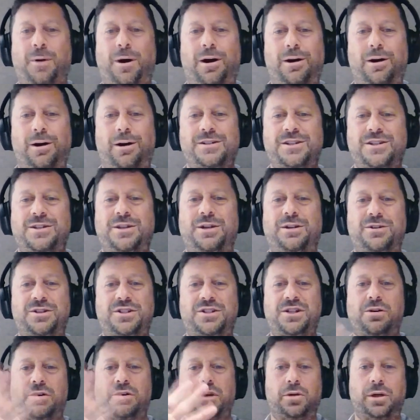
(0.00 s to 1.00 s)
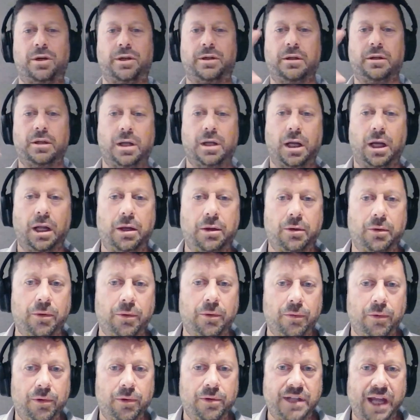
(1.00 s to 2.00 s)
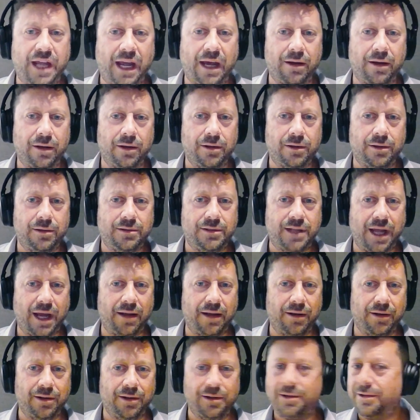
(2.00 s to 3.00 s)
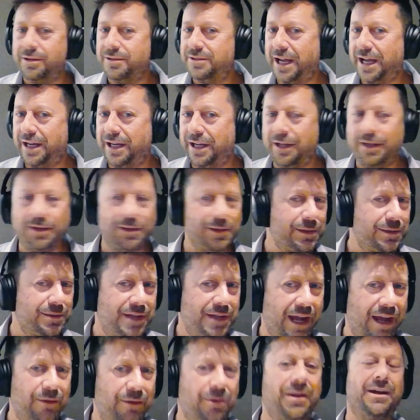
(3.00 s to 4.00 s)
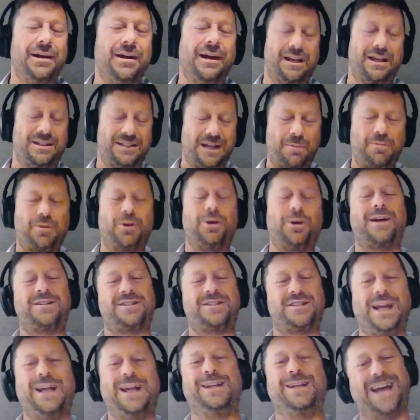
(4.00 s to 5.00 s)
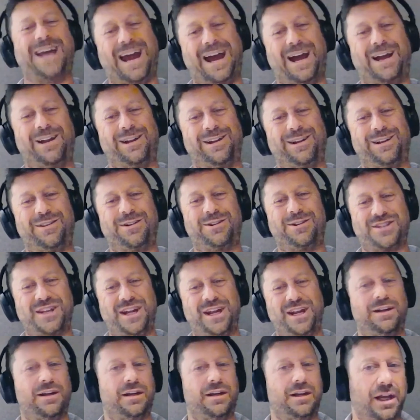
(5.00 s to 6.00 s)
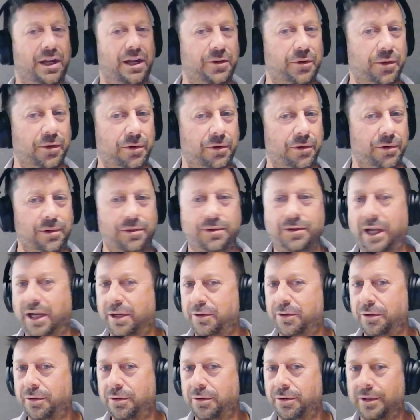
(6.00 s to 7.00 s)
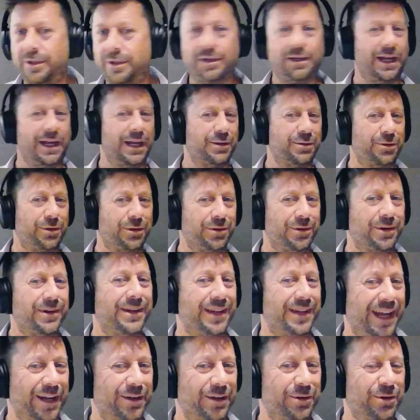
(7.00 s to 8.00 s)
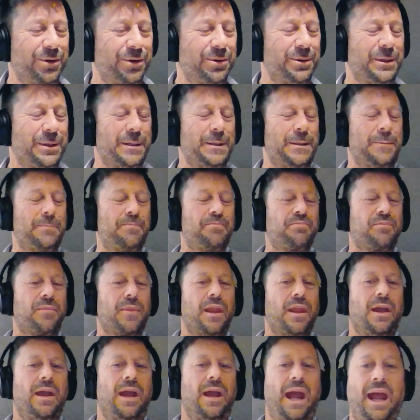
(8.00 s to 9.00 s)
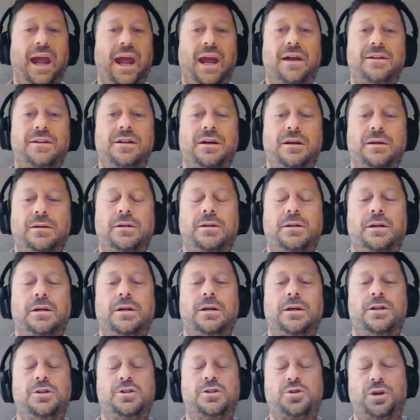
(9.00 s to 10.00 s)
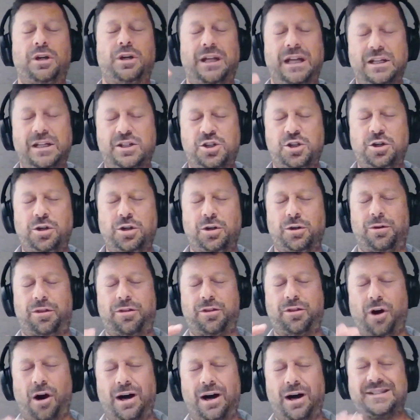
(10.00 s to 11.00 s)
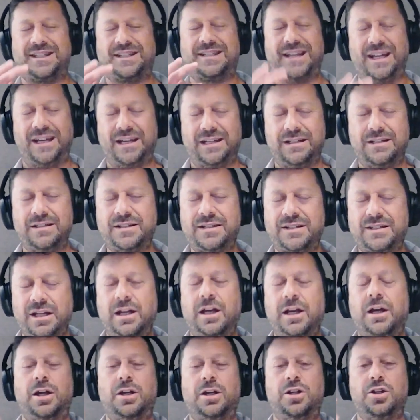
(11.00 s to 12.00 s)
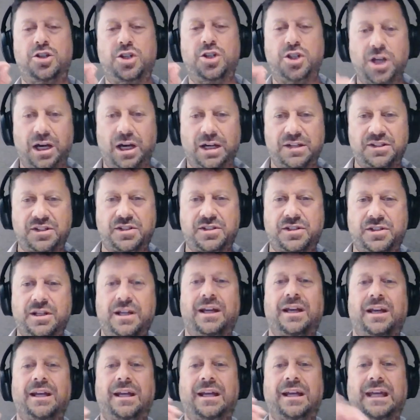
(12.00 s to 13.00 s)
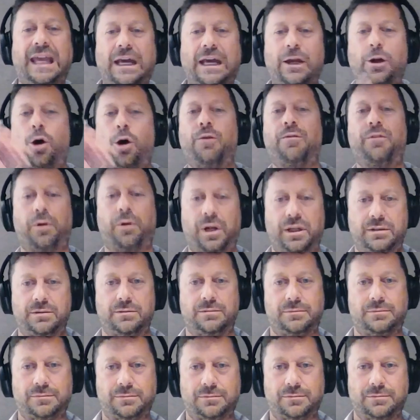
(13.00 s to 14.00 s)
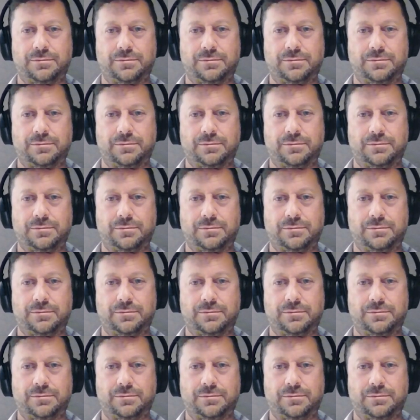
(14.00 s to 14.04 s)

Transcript: those parts that are still going, hello, dad, dad, daddy, dad. Except they're not saying dad, they're saying Andrew, Andrew, Andrew, Andrew. And traditional thought says, just get over it.